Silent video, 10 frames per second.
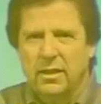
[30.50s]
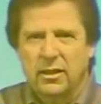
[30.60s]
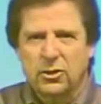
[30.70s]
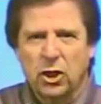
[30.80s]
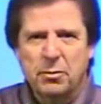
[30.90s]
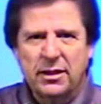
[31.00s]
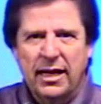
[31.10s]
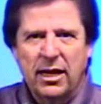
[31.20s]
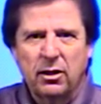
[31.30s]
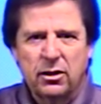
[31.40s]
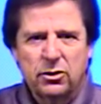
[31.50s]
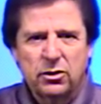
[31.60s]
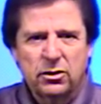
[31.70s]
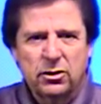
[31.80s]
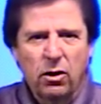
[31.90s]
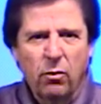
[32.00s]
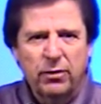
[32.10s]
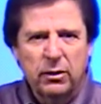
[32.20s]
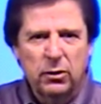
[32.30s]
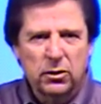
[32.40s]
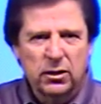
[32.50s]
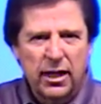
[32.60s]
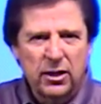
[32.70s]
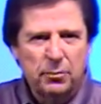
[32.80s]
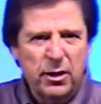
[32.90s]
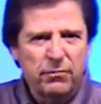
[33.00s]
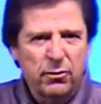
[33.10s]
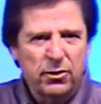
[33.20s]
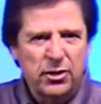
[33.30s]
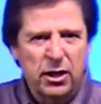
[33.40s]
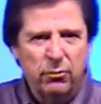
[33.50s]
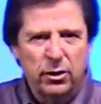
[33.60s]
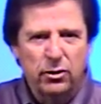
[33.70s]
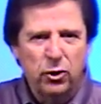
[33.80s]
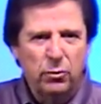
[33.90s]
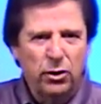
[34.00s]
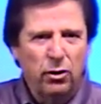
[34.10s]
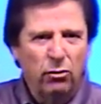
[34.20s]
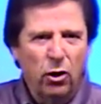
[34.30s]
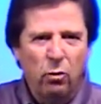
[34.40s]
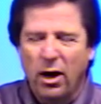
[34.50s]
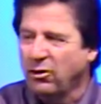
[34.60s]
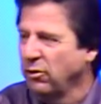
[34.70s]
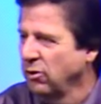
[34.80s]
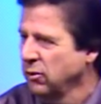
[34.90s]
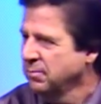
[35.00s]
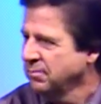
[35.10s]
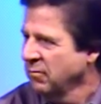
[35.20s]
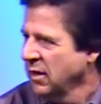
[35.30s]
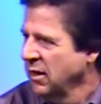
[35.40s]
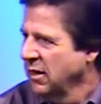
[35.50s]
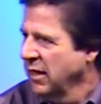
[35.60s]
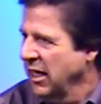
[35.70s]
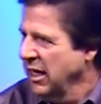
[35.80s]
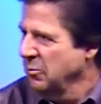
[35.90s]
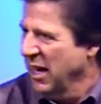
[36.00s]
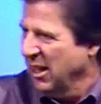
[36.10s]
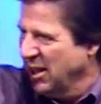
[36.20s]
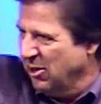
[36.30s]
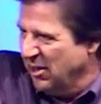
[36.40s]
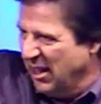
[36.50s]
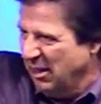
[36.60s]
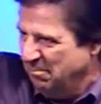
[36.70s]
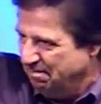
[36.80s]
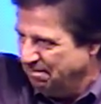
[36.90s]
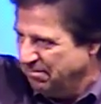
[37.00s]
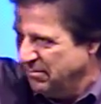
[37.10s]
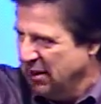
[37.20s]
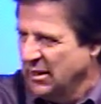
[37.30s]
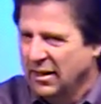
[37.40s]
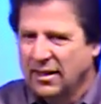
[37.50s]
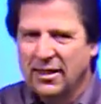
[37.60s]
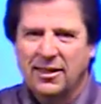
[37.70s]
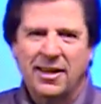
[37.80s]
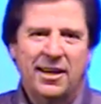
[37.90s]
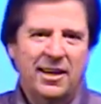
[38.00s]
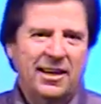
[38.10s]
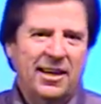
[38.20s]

the sermon title uh, hopefully will kind of speak for itself what to do when you don't know what to do. Anybody there today? Uh,